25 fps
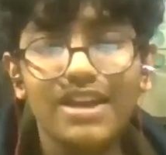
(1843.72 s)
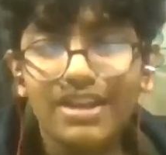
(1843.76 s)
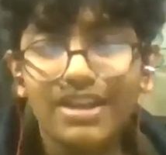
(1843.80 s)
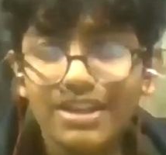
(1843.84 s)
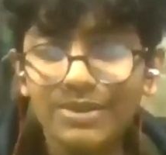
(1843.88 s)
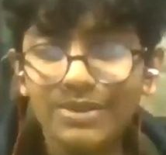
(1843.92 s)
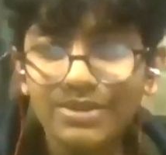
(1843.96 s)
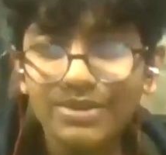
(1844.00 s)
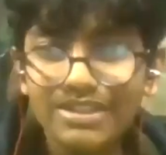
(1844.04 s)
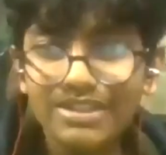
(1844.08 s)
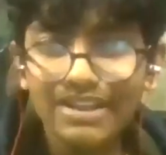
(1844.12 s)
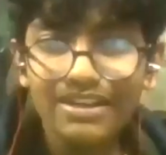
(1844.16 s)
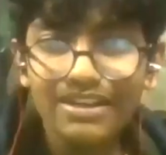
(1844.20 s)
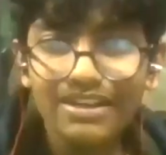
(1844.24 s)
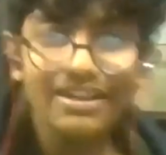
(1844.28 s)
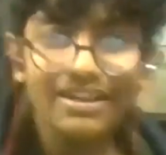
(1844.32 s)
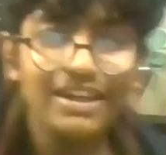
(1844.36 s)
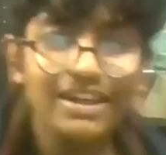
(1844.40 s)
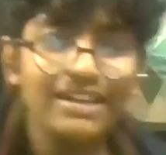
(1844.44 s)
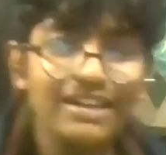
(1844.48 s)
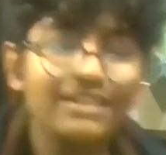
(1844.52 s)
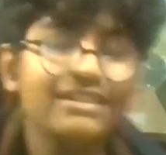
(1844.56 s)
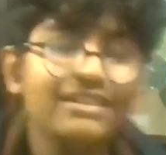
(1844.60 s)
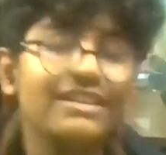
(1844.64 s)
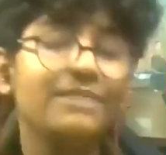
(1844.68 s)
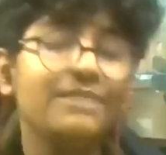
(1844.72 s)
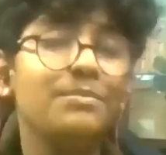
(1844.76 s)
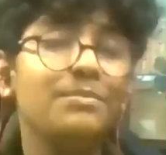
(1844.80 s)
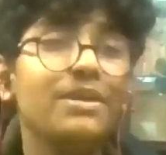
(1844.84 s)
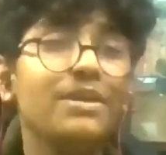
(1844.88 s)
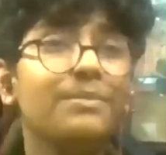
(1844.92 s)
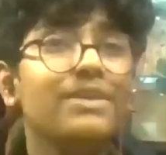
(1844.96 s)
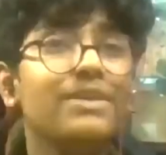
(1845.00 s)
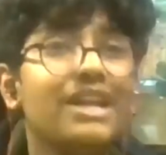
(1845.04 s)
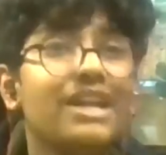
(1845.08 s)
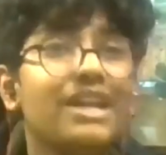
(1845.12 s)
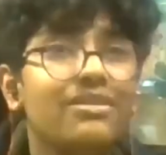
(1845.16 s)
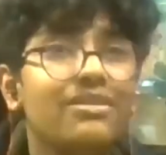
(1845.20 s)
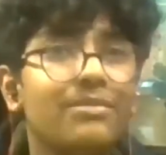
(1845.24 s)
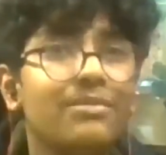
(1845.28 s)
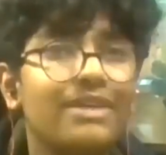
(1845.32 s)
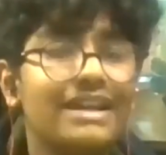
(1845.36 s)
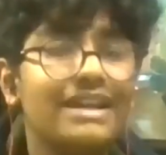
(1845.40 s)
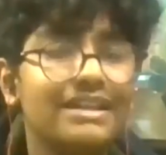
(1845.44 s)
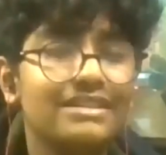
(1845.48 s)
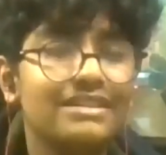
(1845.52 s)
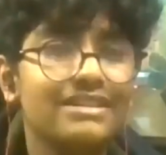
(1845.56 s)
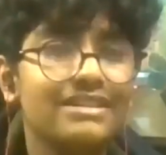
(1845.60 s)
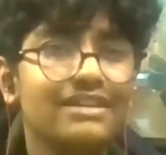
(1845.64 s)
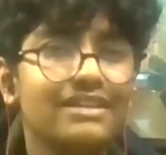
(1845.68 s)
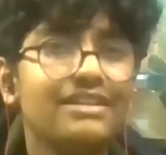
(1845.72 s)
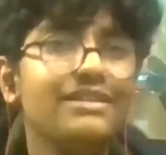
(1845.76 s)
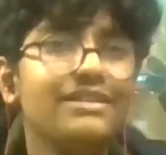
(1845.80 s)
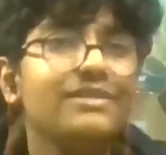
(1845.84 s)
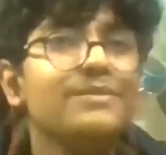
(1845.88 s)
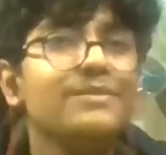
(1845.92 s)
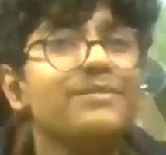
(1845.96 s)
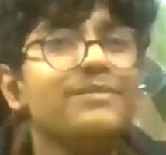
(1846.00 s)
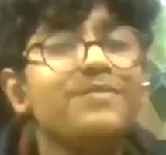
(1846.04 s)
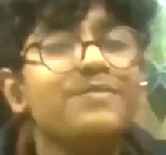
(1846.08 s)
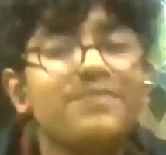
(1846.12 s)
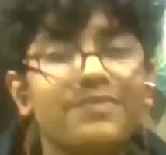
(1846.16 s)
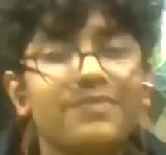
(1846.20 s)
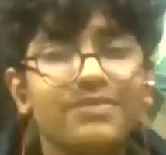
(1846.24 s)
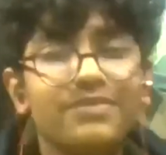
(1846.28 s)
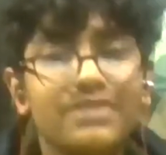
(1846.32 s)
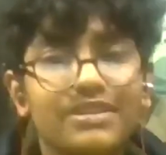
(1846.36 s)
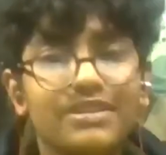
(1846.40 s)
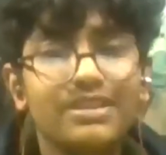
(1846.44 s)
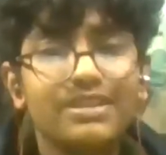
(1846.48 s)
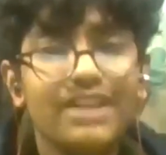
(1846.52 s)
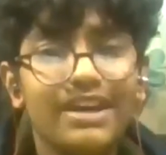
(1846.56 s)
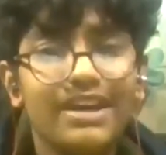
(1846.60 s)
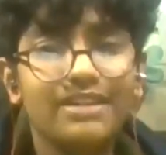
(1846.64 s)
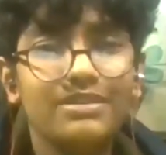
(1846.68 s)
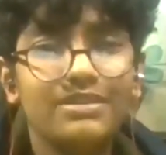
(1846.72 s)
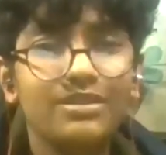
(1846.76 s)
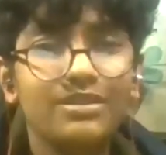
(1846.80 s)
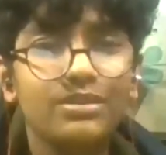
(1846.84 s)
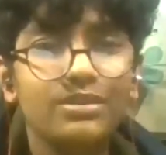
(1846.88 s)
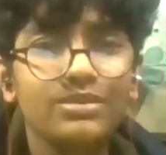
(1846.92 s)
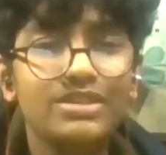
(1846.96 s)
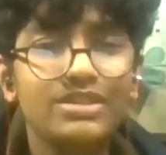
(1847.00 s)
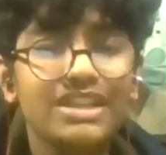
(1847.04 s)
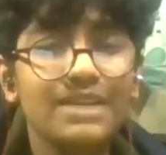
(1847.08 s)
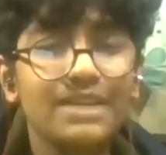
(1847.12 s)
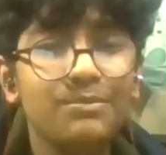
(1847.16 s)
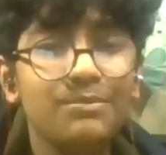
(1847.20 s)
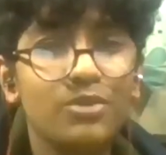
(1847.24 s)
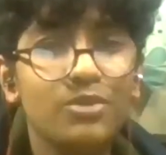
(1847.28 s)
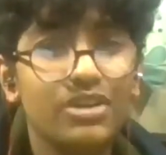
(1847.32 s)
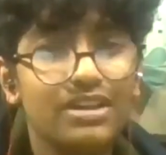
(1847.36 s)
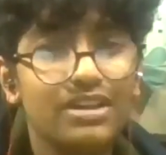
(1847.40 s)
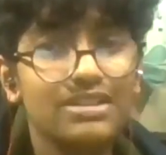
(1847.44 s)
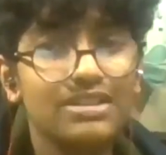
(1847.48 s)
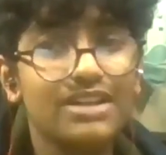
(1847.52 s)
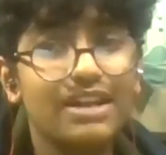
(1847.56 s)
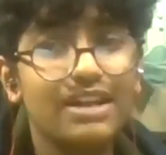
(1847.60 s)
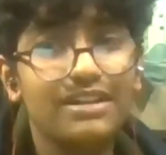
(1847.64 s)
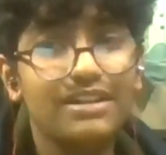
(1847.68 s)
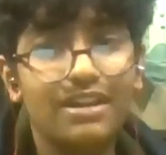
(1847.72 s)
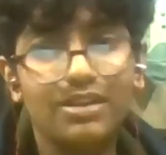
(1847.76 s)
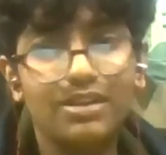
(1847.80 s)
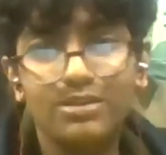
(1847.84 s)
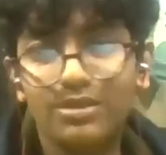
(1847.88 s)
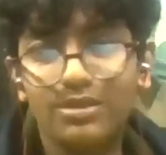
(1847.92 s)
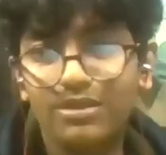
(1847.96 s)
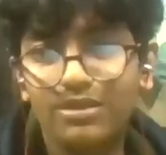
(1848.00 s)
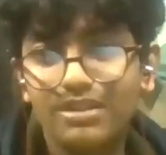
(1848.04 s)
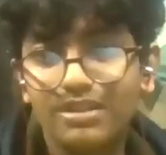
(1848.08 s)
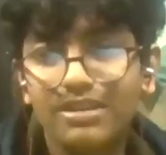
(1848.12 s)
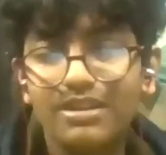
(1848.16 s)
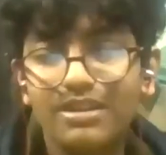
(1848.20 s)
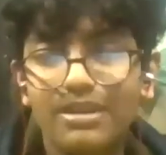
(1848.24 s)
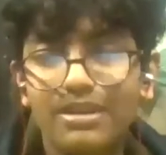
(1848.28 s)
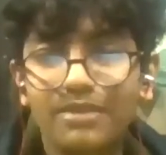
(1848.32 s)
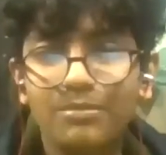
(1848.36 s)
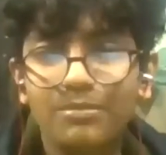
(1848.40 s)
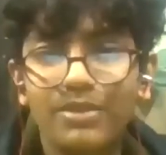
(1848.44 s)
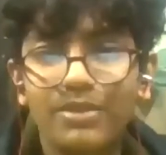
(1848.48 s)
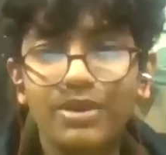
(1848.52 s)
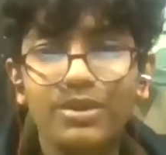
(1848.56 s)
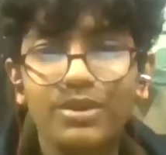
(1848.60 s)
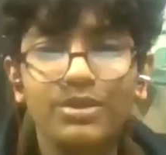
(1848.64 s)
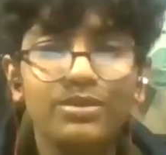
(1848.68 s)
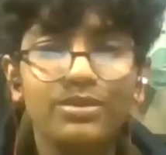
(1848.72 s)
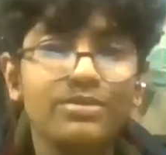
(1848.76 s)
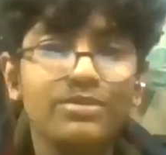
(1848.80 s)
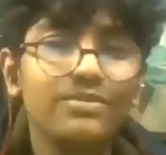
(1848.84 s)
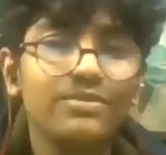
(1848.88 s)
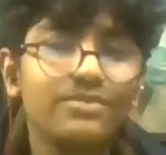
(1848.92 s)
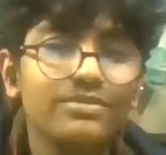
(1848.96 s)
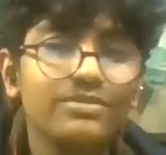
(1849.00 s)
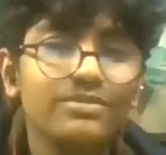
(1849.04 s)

You said that the people have a mindset that cheap products are not good, but you